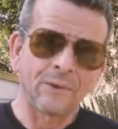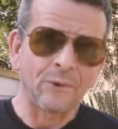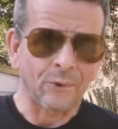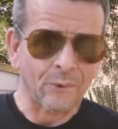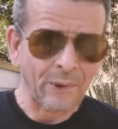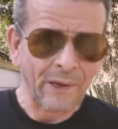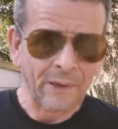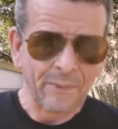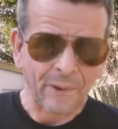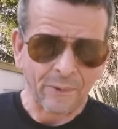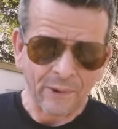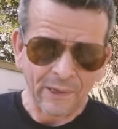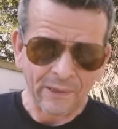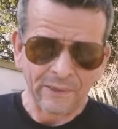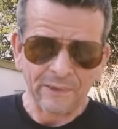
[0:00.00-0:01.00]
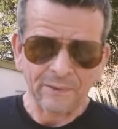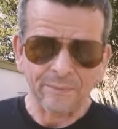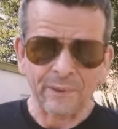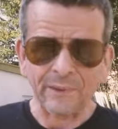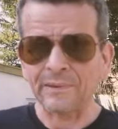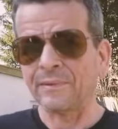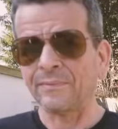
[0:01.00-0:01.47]
You're right about that,
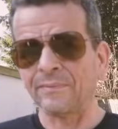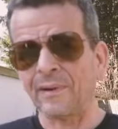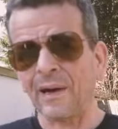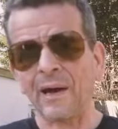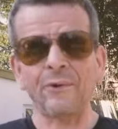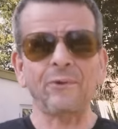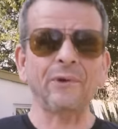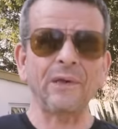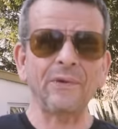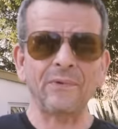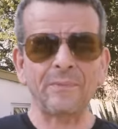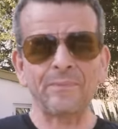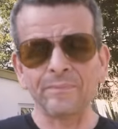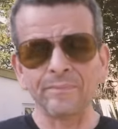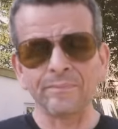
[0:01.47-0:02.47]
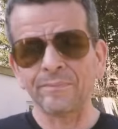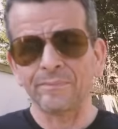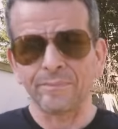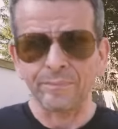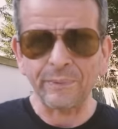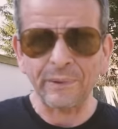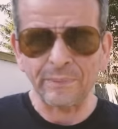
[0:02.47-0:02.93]
but I don't give a
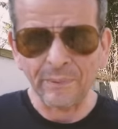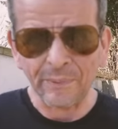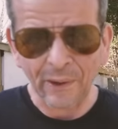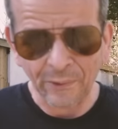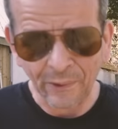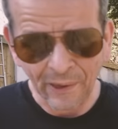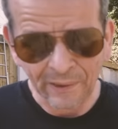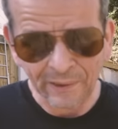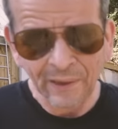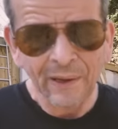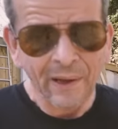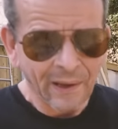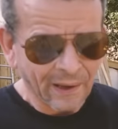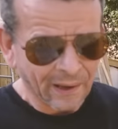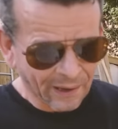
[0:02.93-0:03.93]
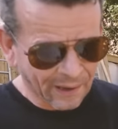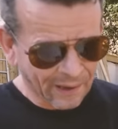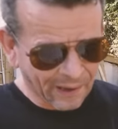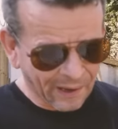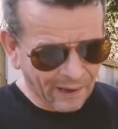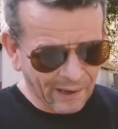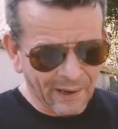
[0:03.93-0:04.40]
beep about that
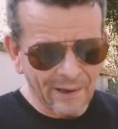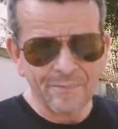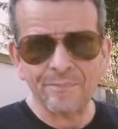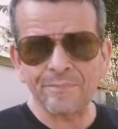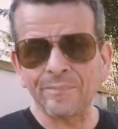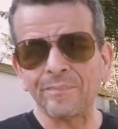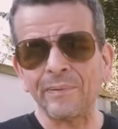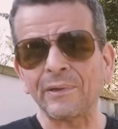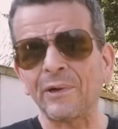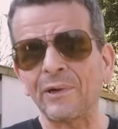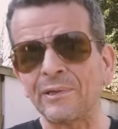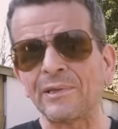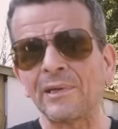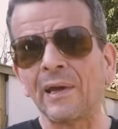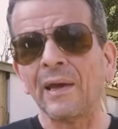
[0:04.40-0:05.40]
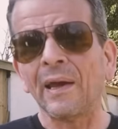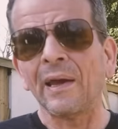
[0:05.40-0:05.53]
um, because